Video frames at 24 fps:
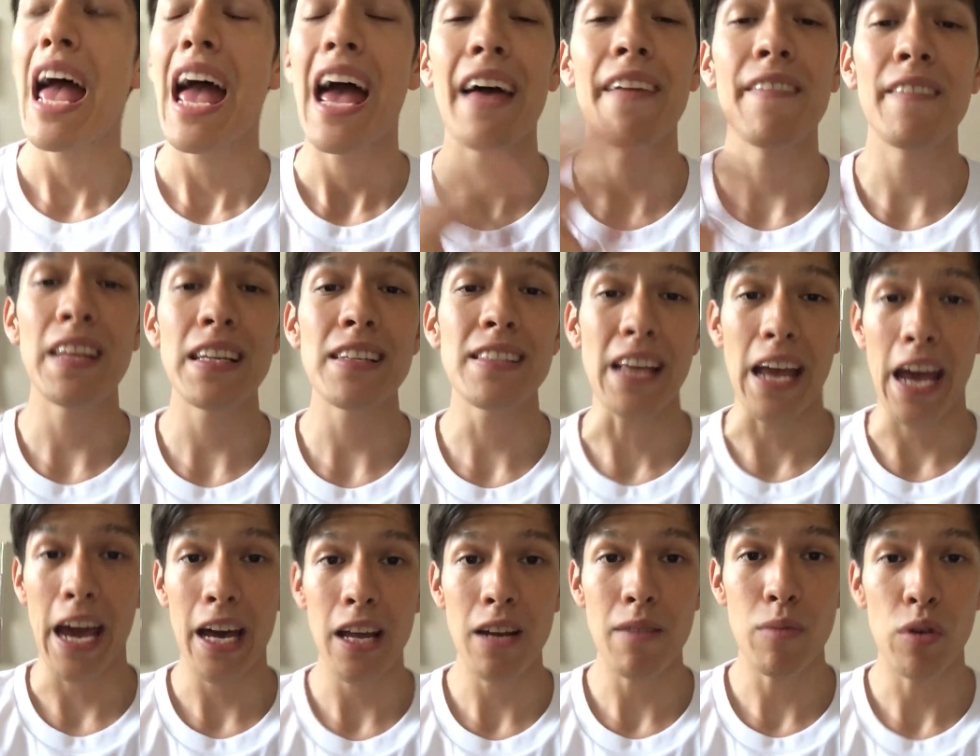And these
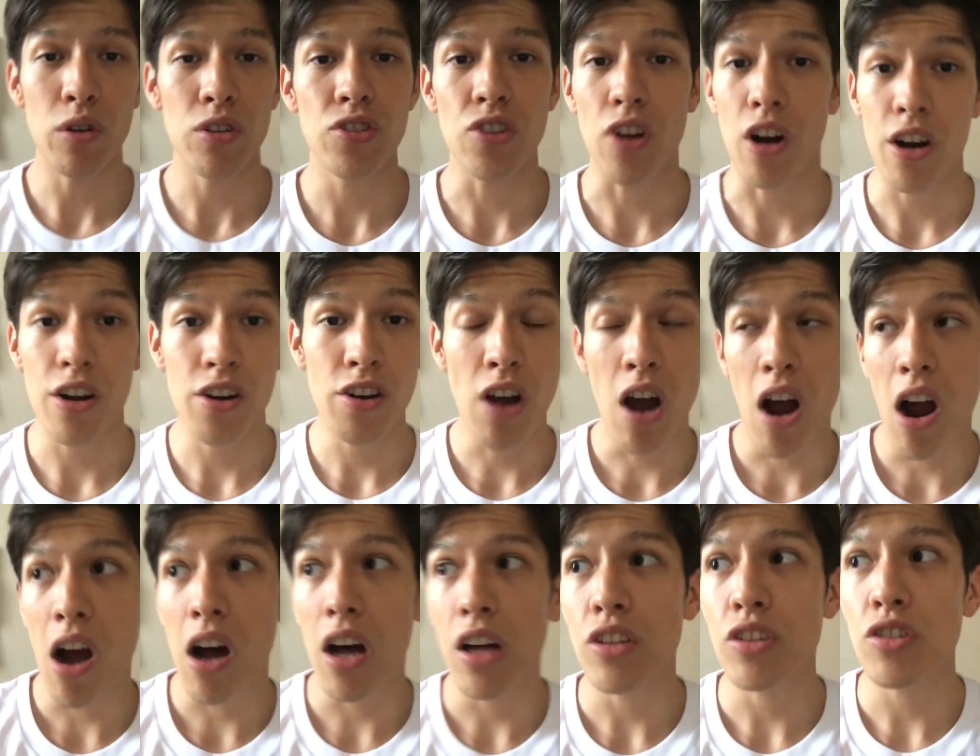animals are
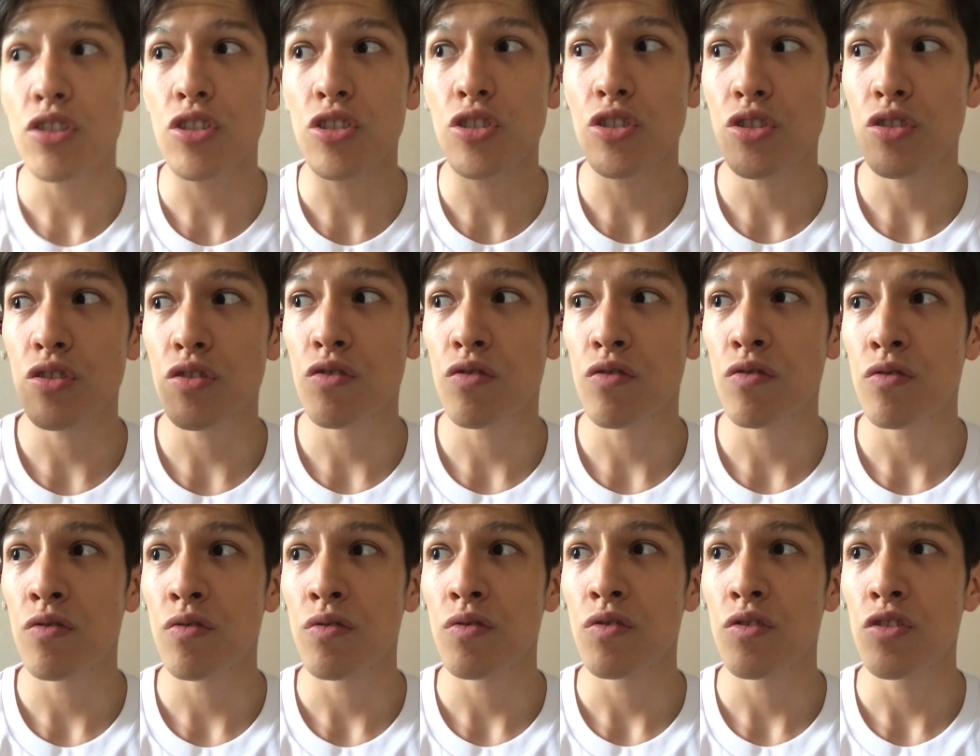not
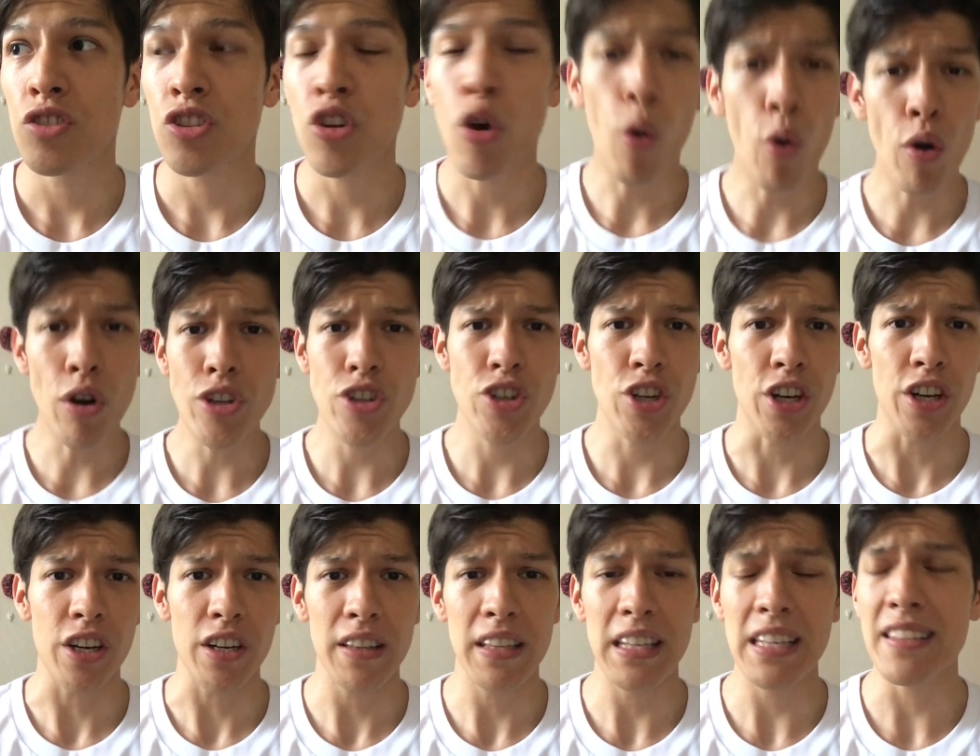
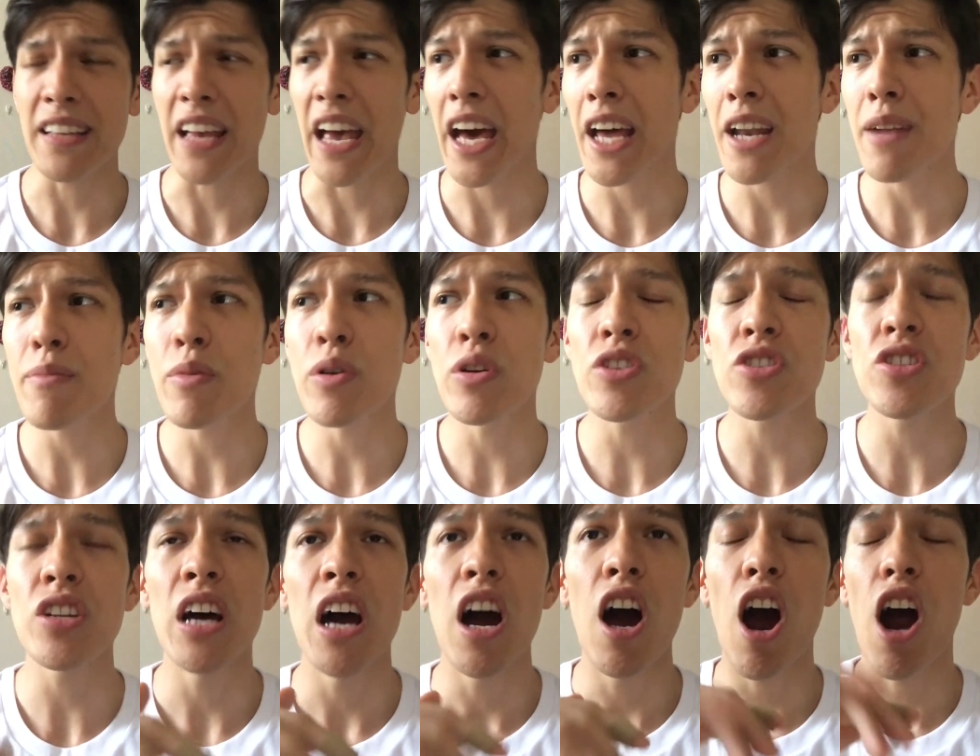tortured. These
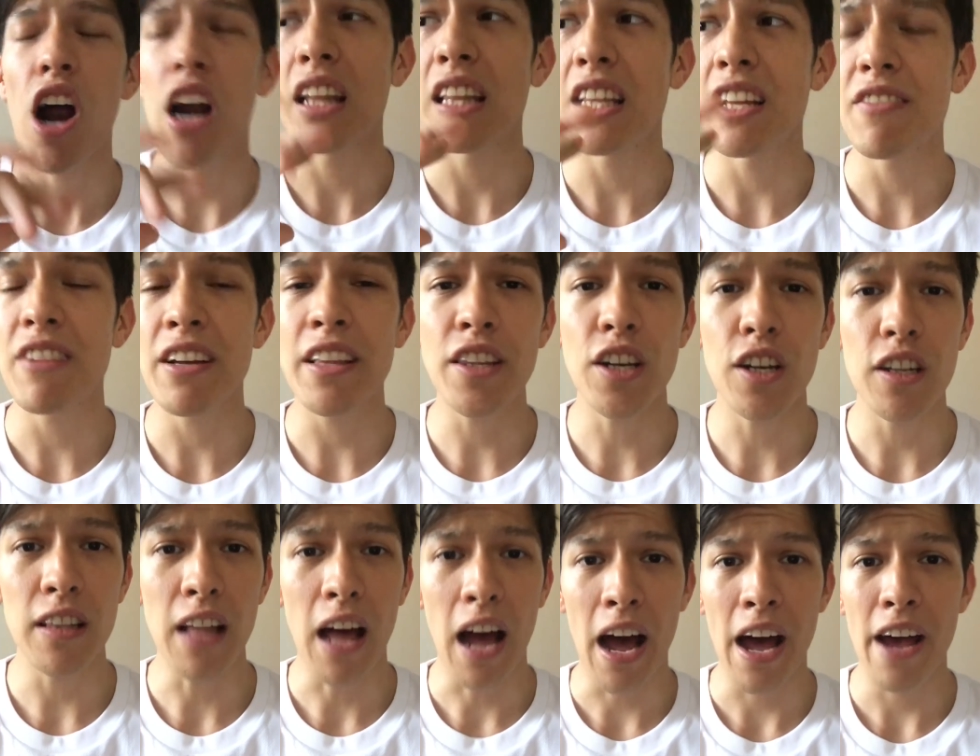animals are living their
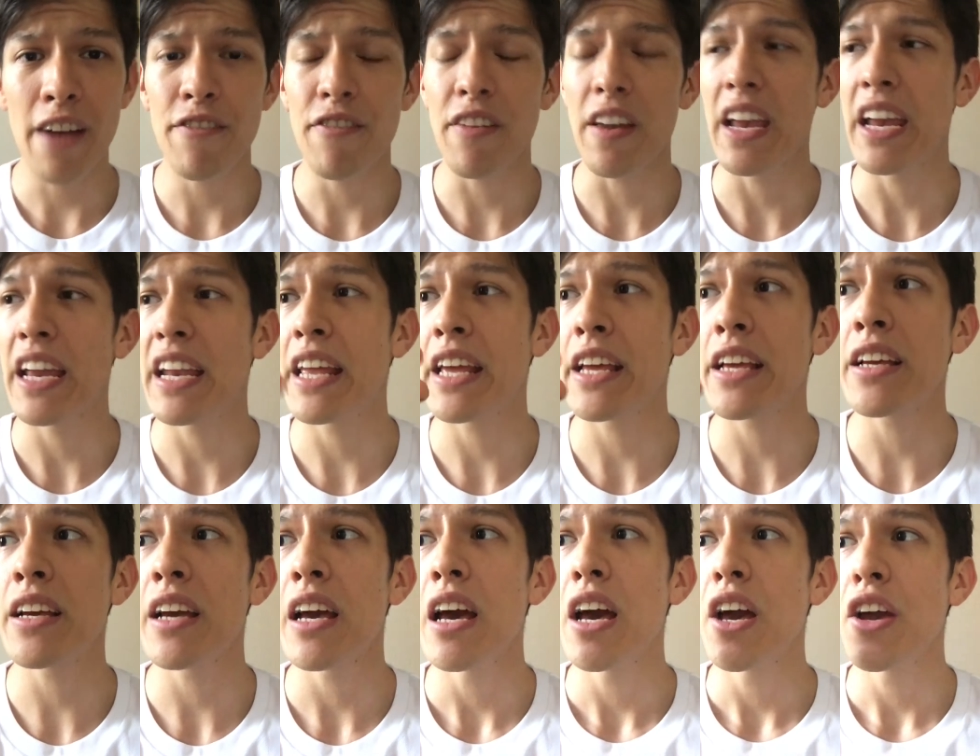life,
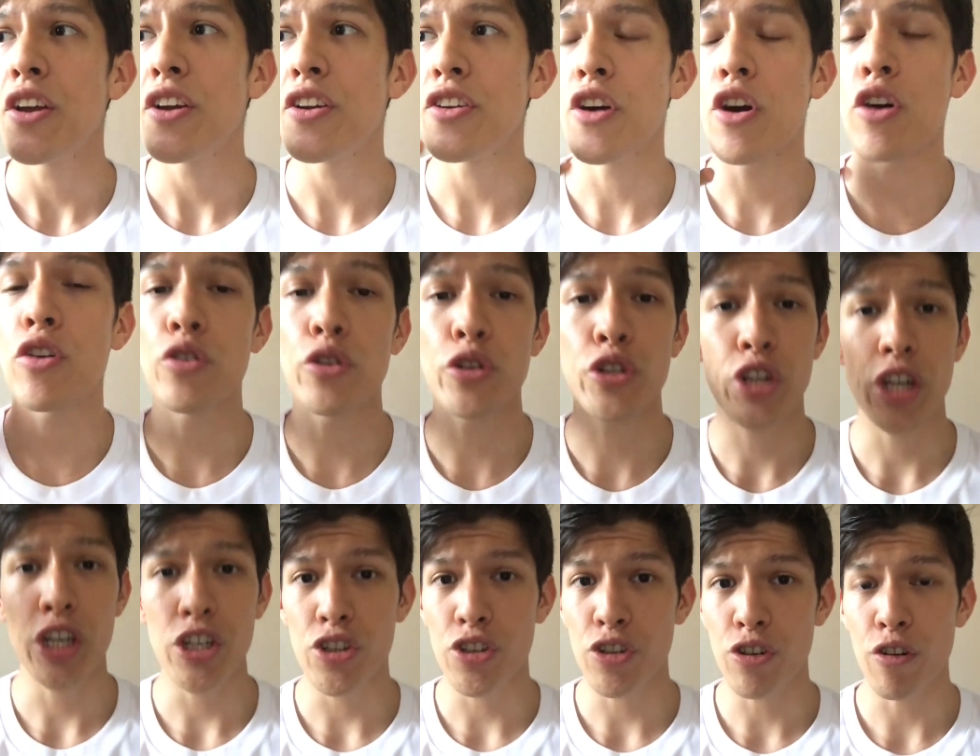eating, you know,
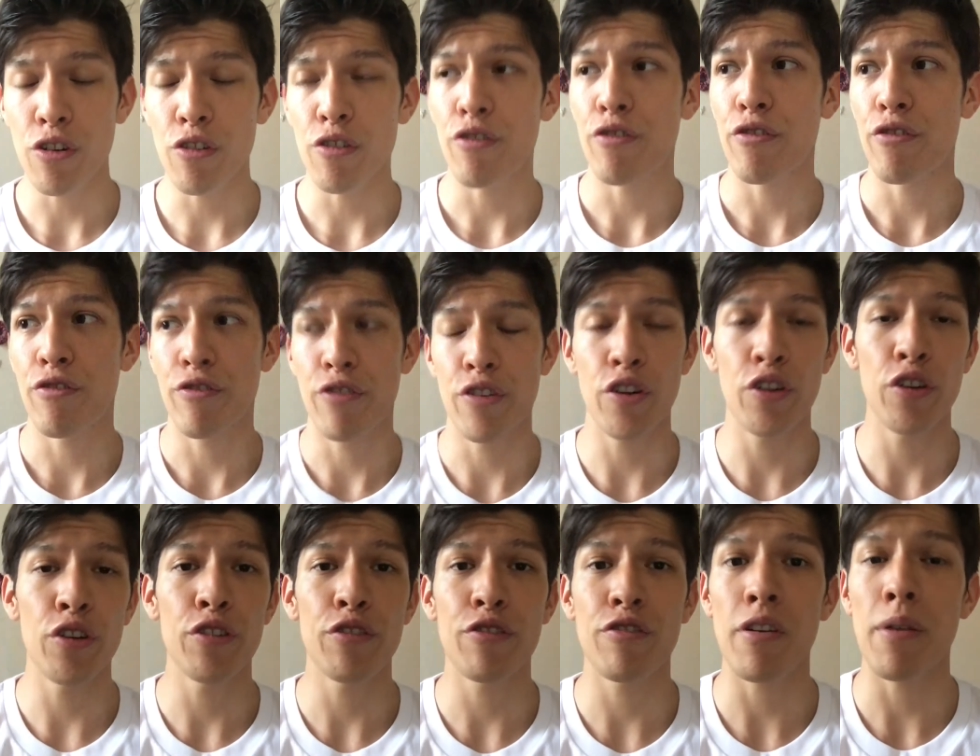nutritional
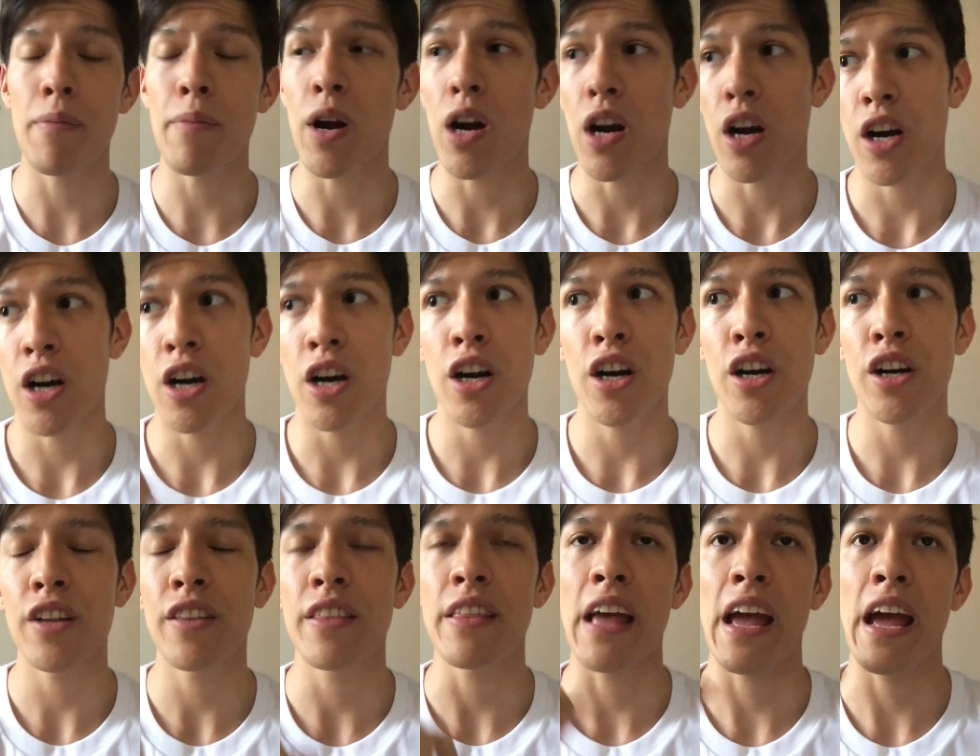food from
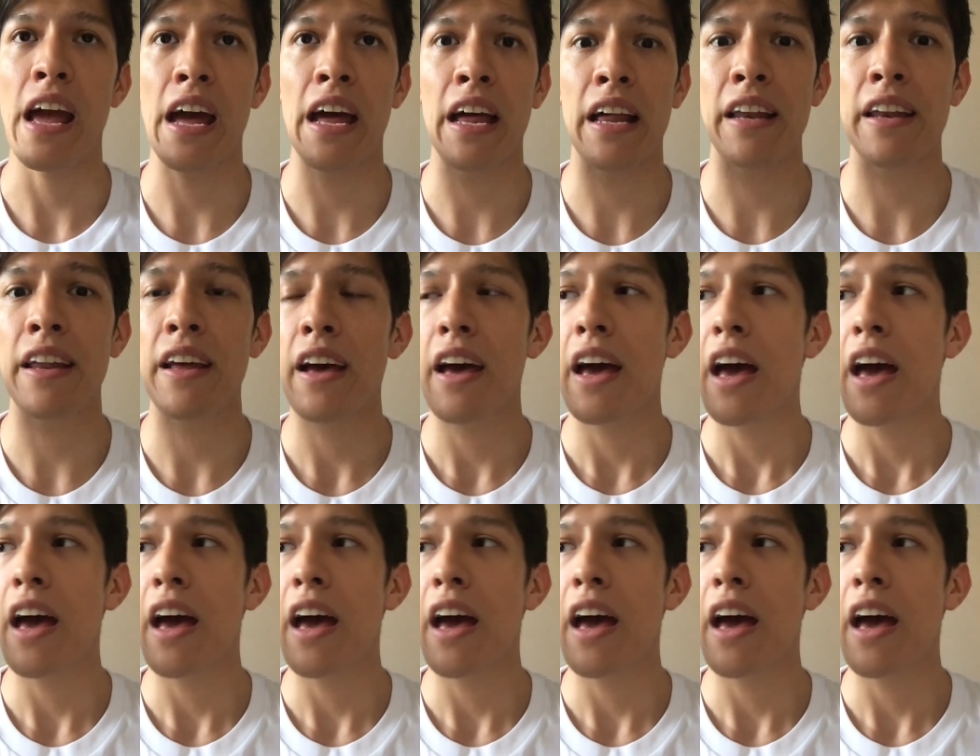earth and,